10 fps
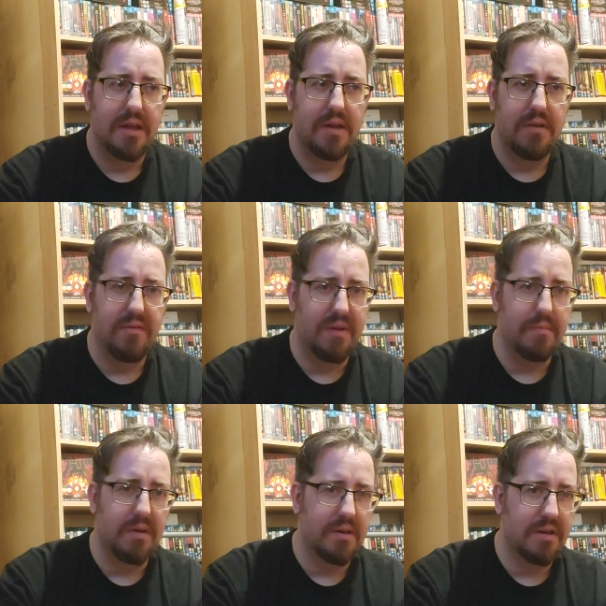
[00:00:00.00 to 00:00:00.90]

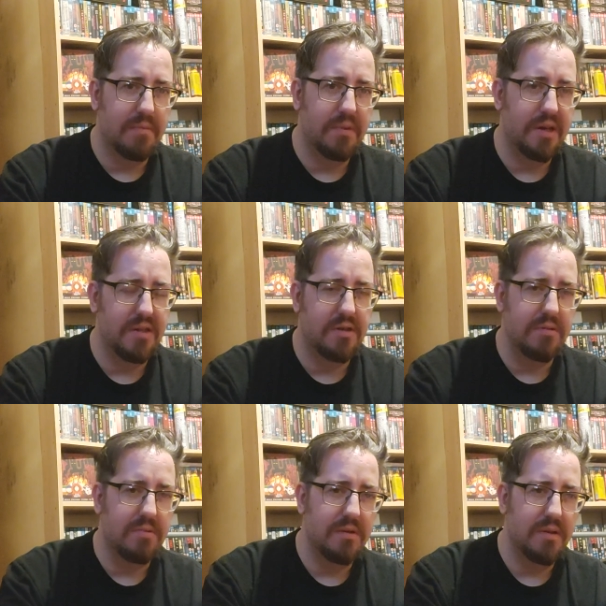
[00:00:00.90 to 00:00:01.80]
November compared
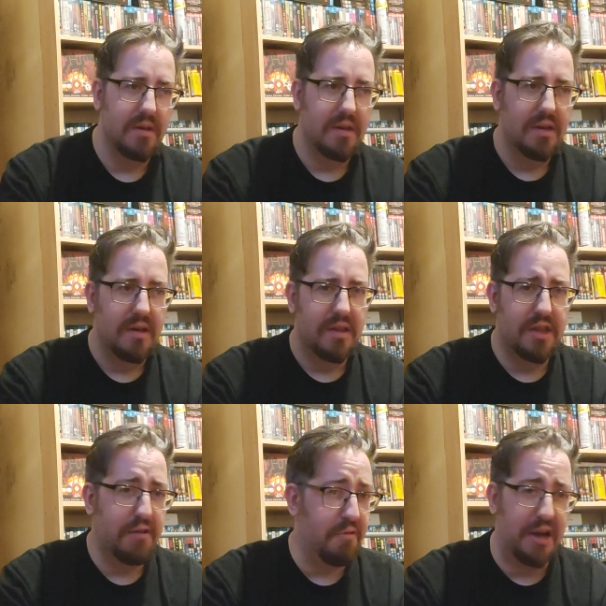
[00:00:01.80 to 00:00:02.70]
to
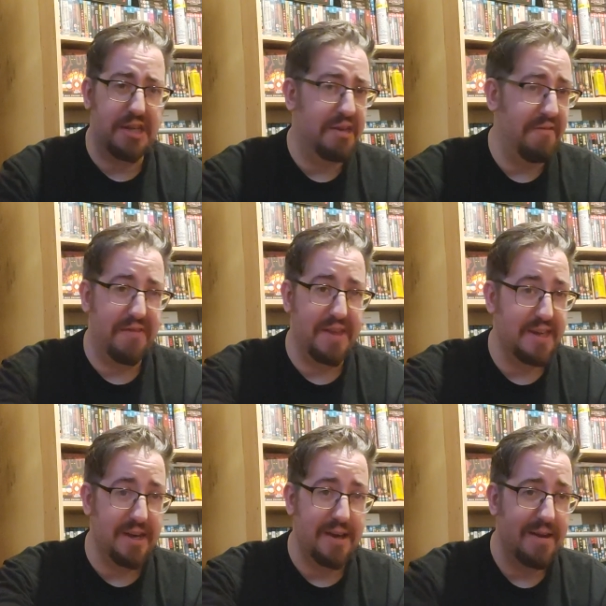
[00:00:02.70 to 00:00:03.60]
the rest of the
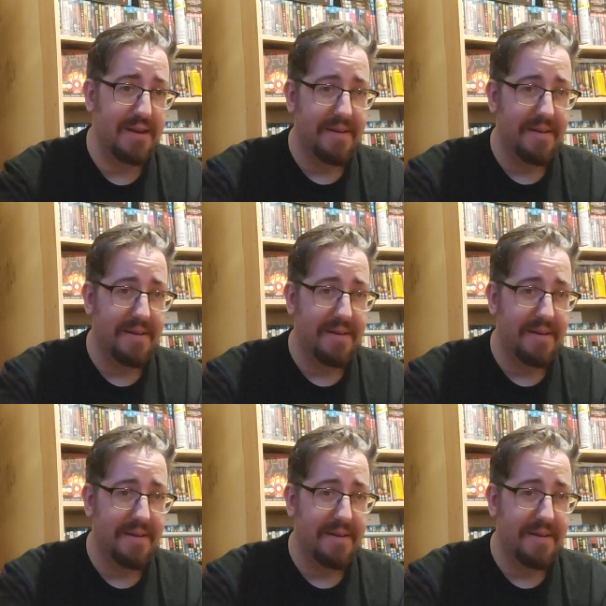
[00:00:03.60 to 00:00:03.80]
year.